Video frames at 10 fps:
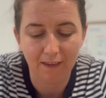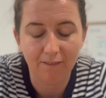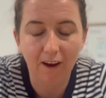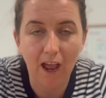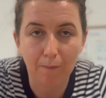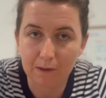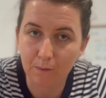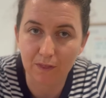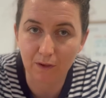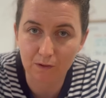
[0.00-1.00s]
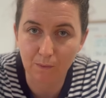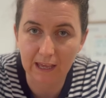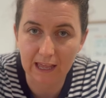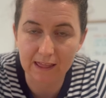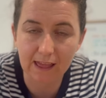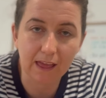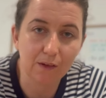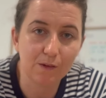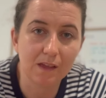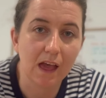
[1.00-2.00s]
very happy with those weekend
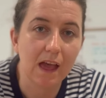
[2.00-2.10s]
sales.